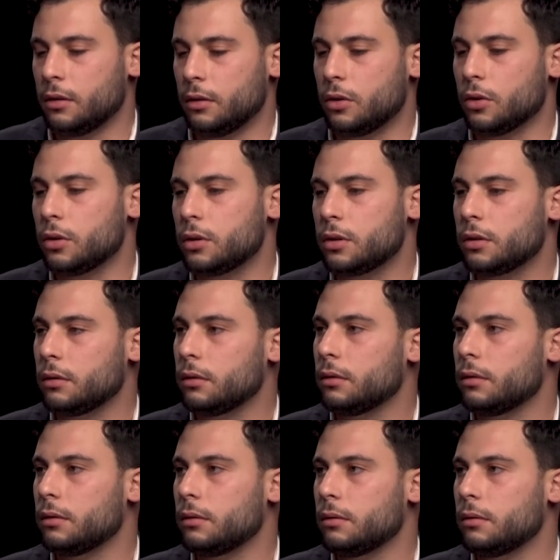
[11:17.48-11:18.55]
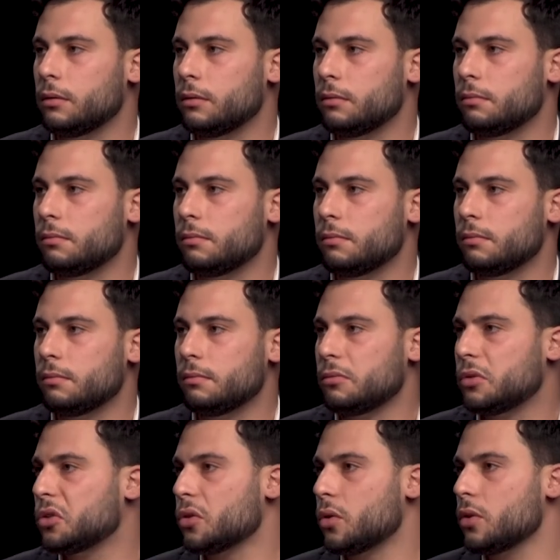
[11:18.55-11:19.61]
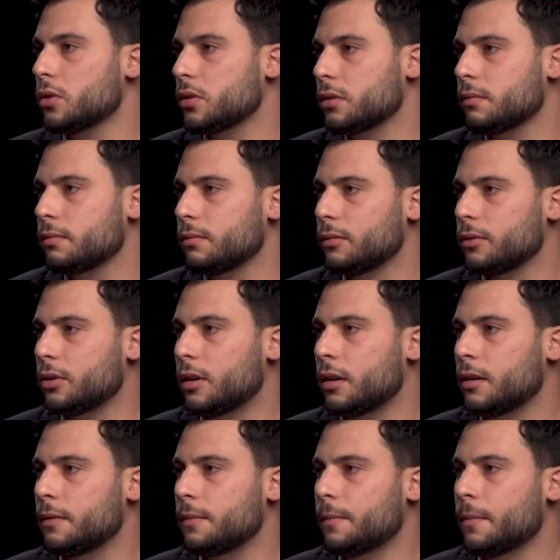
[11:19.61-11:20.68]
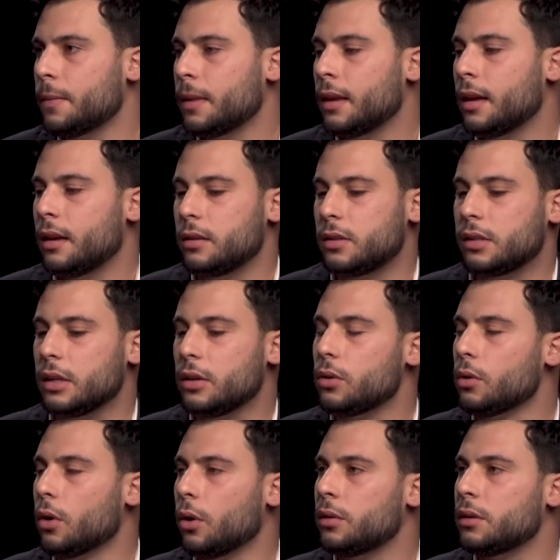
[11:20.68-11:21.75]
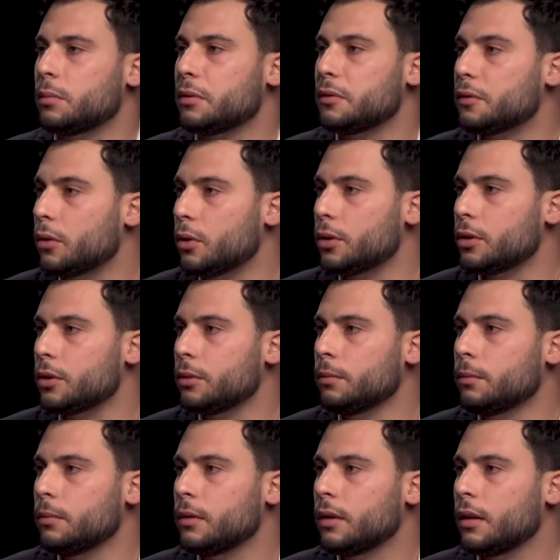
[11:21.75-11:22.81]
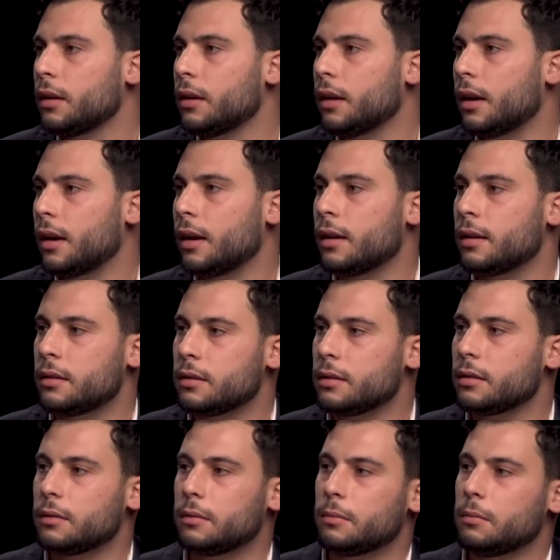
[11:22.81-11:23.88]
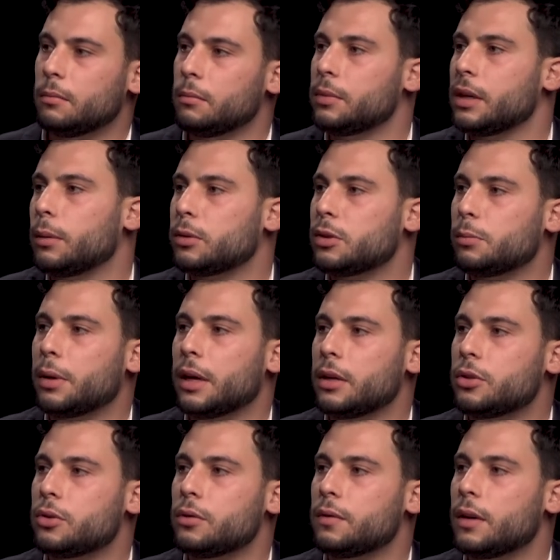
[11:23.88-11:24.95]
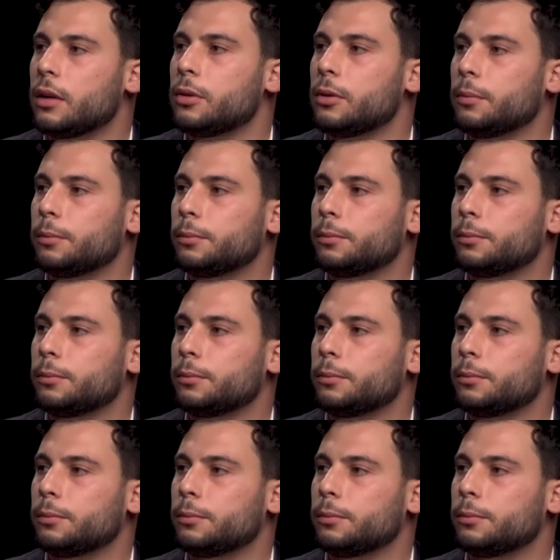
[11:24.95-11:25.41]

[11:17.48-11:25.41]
good source, right? See who owned it before you, and be able to pay true value.